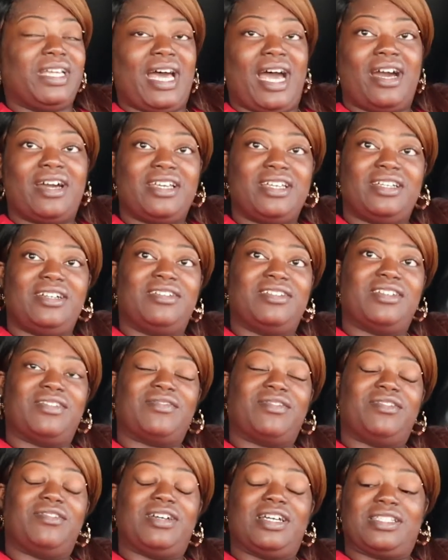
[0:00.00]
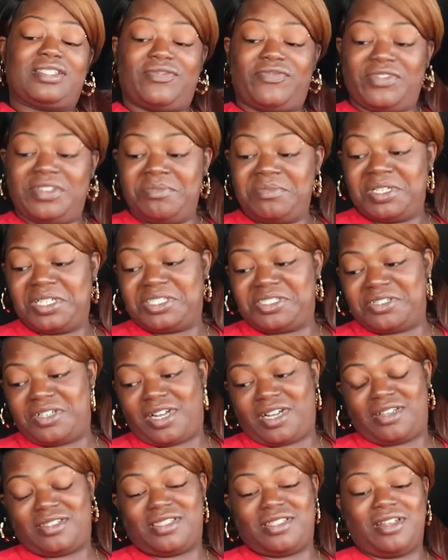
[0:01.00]
out here on the road as a female
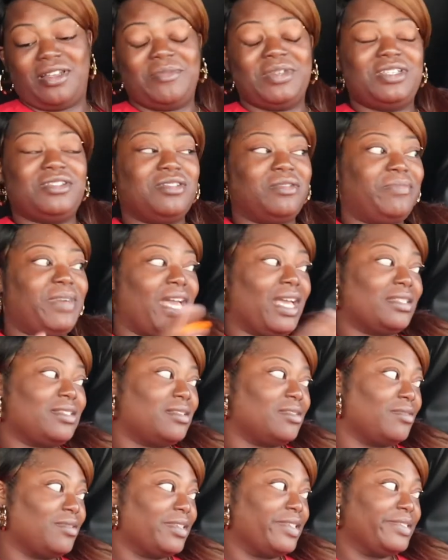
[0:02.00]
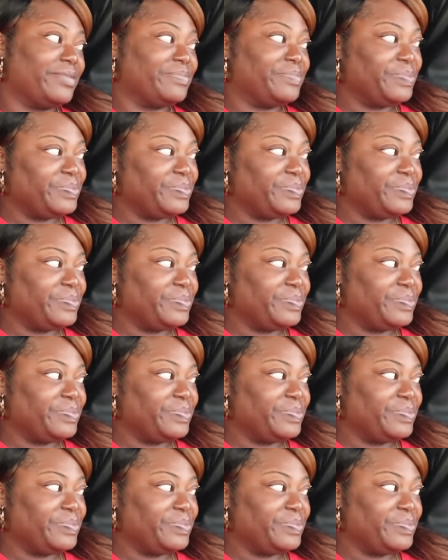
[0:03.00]
trucker. So let me do a backstory.